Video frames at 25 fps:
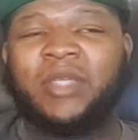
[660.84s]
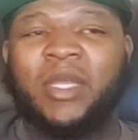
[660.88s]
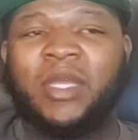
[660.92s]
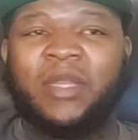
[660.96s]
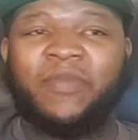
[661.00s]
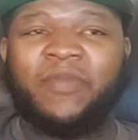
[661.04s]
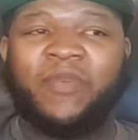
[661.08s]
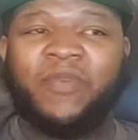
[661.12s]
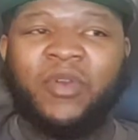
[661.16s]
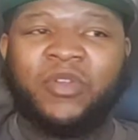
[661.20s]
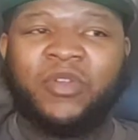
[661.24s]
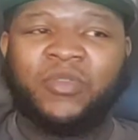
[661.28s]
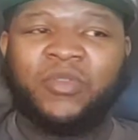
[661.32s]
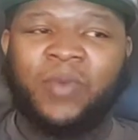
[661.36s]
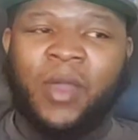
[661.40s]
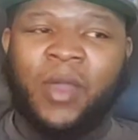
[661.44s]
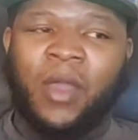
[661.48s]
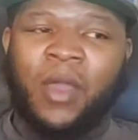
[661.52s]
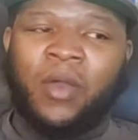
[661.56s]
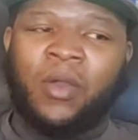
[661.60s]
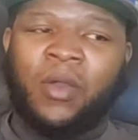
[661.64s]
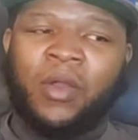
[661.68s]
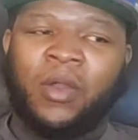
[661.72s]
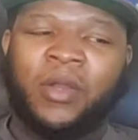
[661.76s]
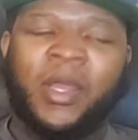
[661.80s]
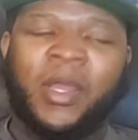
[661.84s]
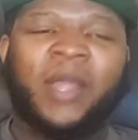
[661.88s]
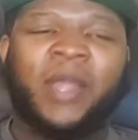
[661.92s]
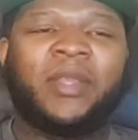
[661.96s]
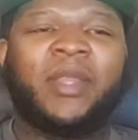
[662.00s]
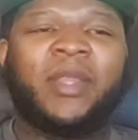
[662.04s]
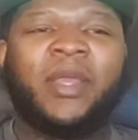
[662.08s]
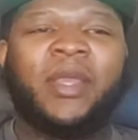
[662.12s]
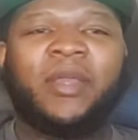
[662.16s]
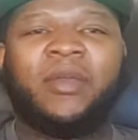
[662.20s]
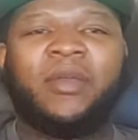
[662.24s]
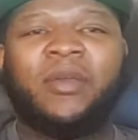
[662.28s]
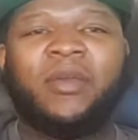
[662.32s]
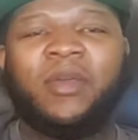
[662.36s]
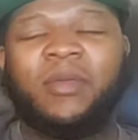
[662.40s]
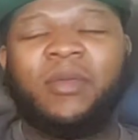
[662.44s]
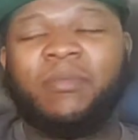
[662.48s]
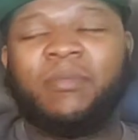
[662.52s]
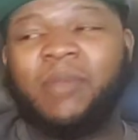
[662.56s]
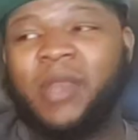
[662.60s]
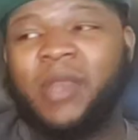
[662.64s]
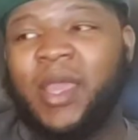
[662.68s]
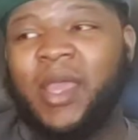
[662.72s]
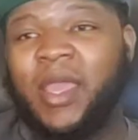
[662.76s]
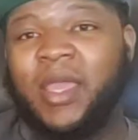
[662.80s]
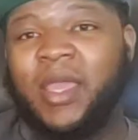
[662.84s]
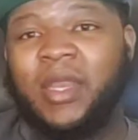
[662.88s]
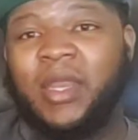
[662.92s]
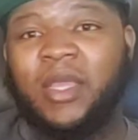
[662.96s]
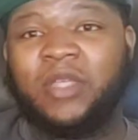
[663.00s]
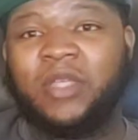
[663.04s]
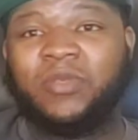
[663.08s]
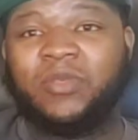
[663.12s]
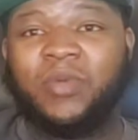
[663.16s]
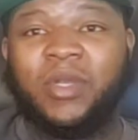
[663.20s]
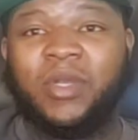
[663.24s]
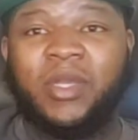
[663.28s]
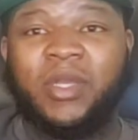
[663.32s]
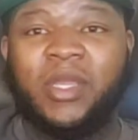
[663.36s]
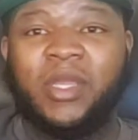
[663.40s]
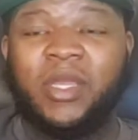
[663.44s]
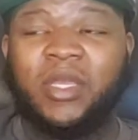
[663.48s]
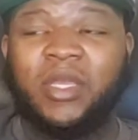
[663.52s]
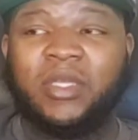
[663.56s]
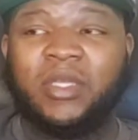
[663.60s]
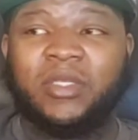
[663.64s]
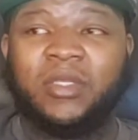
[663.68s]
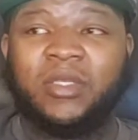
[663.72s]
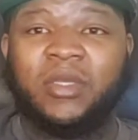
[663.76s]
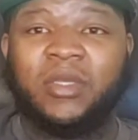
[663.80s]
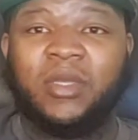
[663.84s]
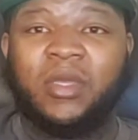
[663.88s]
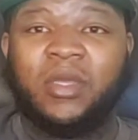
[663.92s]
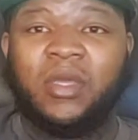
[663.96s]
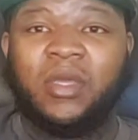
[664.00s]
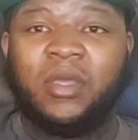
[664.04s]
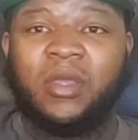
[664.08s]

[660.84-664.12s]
outside the first round are not that good, but hey, it is what it is.